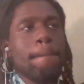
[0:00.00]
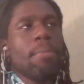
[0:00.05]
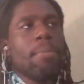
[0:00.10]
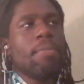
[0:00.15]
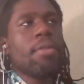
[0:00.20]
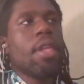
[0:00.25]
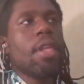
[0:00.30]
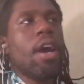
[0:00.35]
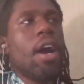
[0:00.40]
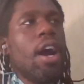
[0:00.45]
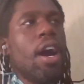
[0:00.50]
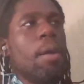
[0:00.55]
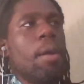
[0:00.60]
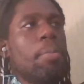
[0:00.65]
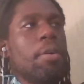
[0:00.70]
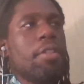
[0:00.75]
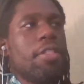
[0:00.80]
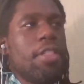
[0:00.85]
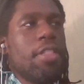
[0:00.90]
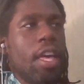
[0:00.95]

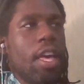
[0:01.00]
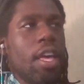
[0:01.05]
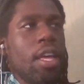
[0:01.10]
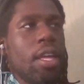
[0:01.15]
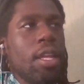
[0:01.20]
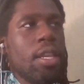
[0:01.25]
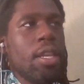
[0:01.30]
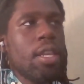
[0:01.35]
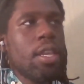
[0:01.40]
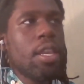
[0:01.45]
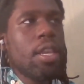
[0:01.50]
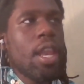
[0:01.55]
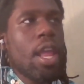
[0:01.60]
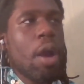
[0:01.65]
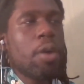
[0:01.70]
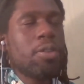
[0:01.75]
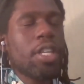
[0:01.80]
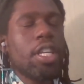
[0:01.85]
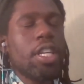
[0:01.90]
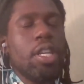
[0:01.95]
But then I
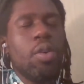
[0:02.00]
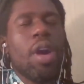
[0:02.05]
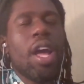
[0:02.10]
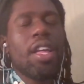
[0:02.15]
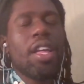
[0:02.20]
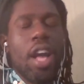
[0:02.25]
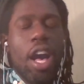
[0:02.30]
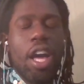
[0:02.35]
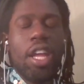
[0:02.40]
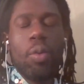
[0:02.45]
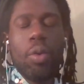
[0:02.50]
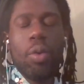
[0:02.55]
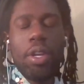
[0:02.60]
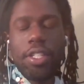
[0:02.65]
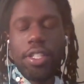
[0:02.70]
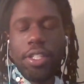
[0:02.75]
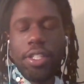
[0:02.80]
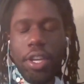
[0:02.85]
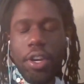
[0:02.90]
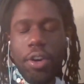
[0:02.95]
was like, you know, I kind of want to
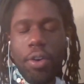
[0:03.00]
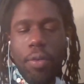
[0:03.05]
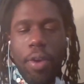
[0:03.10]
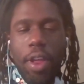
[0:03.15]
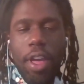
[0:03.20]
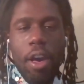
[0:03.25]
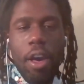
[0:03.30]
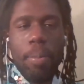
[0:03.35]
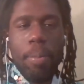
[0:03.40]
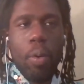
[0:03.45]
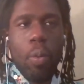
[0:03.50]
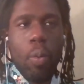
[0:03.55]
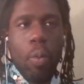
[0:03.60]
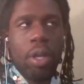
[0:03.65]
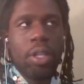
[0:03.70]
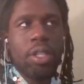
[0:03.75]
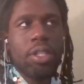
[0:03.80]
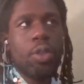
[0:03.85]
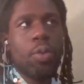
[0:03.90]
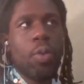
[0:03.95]
stick around, but
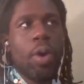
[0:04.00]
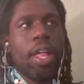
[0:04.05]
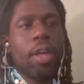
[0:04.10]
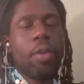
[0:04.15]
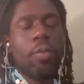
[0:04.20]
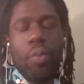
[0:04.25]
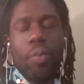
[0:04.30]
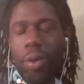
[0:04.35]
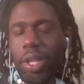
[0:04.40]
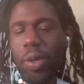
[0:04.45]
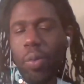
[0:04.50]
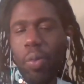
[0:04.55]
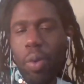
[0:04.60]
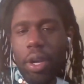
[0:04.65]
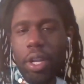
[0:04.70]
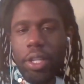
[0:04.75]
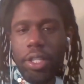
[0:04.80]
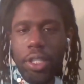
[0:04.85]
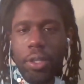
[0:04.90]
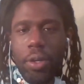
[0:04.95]
what do I really want
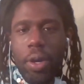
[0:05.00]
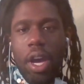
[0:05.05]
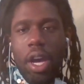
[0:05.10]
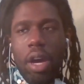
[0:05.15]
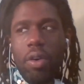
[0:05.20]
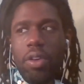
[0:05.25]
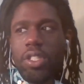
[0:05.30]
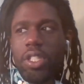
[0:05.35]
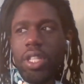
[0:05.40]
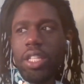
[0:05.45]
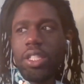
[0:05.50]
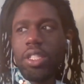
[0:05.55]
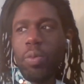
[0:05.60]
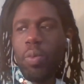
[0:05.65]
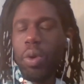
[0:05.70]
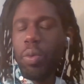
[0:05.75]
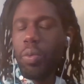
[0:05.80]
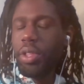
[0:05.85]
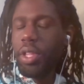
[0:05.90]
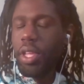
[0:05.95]
to do? I always like to
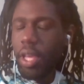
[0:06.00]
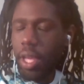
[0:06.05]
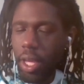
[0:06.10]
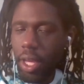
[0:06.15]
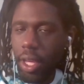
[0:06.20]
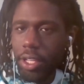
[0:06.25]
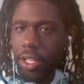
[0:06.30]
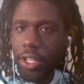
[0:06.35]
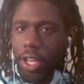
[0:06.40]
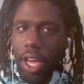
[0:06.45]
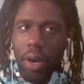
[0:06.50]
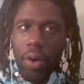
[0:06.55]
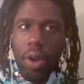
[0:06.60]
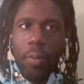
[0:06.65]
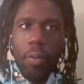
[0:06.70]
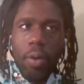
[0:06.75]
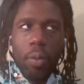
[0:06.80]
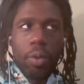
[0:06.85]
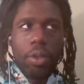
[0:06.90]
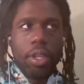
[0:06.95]
work with kids. How do I
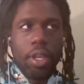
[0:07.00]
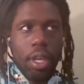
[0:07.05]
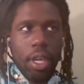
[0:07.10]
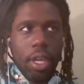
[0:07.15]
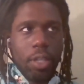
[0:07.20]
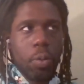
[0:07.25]
work with kids?